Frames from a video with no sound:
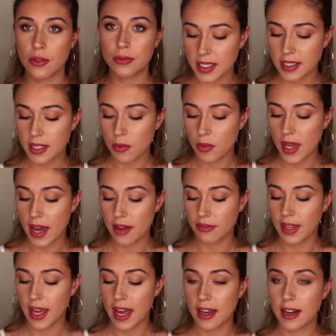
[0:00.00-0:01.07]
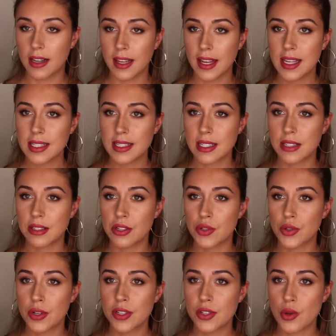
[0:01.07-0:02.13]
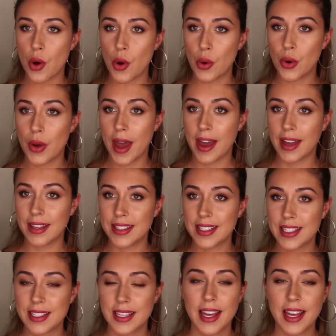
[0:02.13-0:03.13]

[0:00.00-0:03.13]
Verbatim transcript: Next up, we have Kayali's Citrus 08.